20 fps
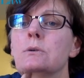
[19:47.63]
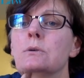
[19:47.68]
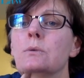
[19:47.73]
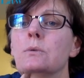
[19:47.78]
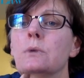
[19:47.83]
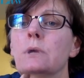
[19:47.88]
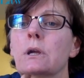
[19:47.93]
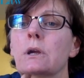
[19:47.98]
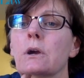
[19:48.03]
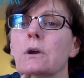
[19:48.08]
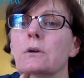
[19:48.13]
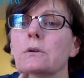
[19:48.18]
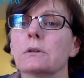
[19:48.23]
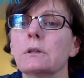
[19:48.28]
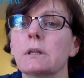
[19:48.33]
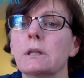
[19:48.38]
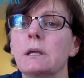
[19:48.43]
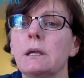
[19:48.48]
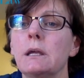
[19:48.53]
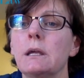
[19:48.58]
We
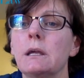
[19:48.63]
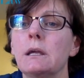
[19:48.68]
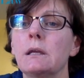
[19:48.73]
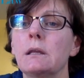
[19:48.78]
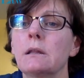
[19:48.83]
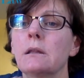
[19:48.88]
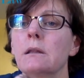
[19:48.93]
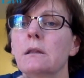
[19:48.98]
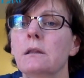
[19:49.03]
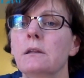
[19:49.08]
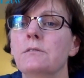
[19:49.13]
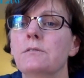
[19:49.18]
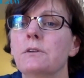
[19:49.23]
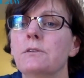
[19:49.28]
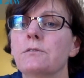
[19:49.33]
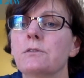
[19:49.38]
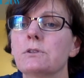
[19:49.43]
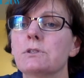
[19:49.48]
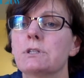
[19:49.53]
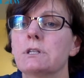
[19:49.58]
currently live
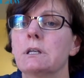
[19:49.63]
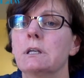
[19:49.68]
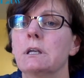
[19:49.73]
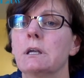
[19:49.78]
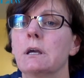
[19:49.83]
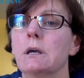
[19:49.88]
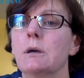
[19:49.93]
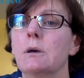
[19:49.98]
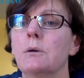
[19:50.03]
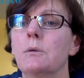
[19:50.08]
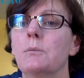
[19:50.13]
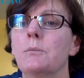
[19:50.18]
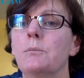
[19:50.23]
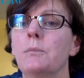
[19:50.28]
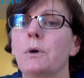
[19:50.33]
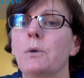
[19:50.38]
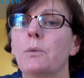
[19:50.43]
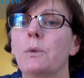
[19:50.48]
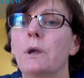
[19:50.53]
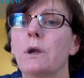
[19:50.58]
in Virginia,
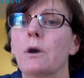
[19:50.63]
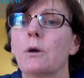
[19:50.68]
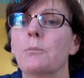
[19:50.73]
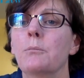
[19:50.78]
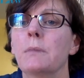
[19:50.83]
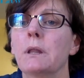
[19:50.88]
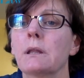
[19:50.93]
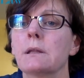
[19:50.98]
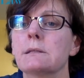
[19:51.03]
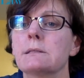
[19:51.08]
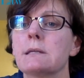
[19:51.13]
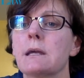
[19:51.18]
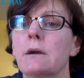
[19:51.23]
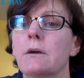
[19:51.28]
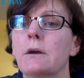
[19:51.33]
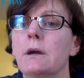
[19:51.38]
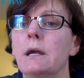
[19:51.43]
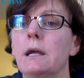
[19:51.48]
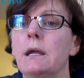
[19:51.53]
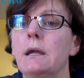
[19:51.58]
but we are
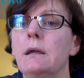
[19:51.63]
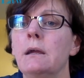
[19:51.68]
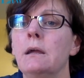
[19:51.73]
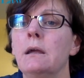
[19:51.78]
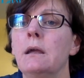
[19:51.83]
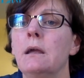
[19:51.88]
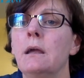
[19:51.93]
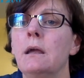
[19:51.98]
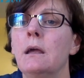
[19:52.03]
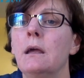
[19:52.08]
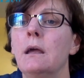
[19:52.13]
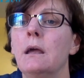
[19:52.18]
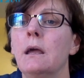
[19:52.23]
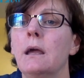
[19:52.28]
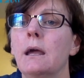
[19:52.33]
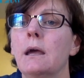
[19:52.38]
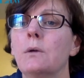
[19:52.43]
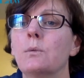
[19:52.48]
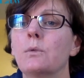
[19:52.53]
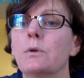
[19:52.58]
military
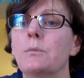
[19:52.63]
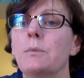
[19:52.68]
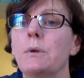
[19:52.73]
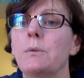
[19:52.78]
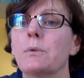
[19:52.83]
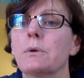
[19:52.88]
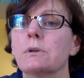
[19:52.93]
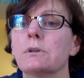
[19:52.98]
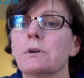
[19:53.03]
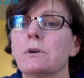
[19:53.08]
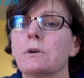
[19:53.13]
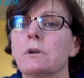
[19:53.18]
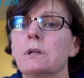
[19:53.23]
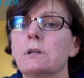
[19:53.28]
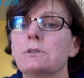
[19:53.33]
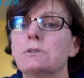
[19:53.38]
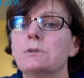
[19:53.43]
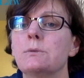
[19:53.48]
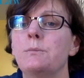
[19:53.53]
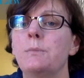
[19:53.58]
and will be
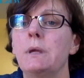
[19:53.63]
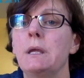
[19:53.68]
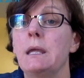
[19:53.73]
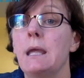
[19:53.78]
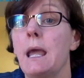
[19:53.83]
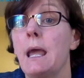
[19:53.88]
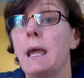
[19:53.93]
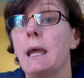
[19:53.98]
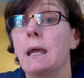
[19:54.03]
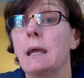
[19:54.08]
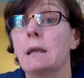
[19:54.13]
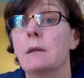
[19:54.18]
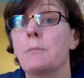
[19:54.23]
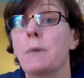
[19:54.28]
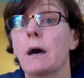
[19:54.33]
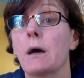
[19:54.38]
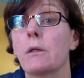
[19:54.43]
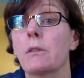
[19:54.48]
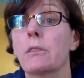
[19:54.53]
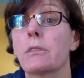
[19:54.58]
returning to PA in
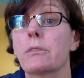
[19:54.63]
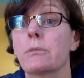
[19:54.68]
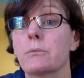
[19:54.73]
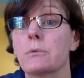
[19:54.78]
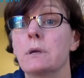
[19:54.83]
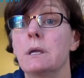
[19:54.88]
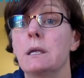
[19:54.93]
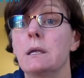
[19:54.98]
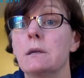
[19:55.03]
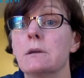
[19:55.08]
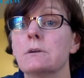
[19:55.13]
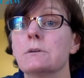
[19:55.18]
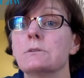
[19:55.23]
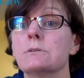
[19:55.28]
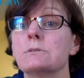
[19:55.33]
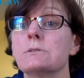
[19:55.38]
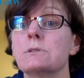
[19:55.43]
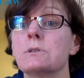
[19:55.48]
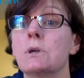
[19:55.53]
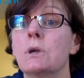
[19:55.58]
about 3
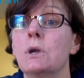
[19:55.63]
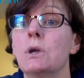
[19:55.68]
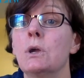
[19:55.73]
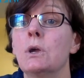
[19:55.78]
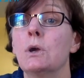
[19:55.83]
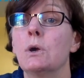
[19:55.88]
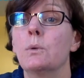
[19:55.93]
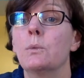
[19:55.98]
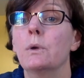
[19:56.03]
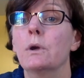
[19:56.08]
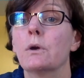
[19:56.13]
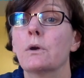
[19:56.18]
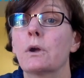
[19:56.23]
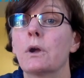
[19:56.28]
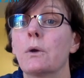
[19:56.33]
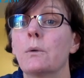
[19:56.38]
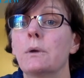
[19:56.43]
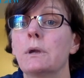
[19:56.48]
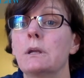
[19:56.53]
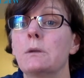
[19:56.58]
years. We are
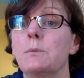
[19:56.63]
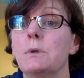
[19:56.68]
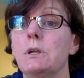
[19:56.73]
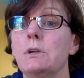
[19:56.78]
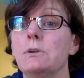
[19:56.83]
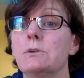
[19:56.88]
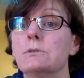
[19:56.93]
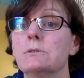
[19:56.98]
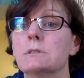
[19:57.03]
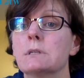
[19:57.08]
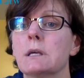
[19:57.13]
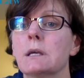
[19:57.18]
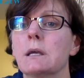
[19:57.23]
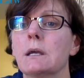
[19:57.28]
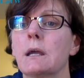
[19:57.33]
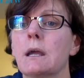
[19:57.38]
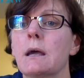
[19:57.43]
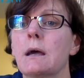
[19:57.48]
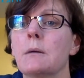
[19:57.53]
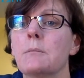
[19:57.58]
going to be
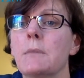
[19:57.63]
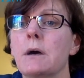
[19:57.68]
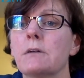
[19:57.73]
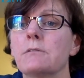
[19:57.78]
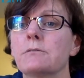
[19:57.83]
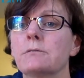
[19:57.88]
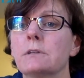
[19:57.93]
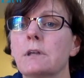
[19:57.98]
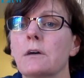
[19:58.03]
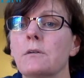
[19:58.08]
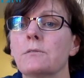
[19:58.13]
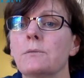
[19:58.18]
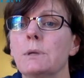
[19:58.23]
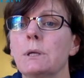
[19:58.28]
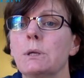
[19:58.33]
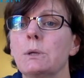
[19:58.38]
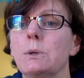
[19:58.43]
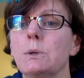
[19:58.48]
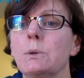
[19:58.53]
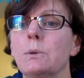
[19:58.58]
using
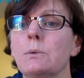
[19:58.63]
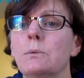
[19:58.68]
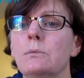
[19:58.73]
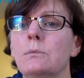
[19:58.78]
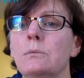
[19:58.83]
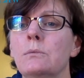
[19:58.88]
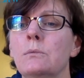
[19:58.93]
MFW.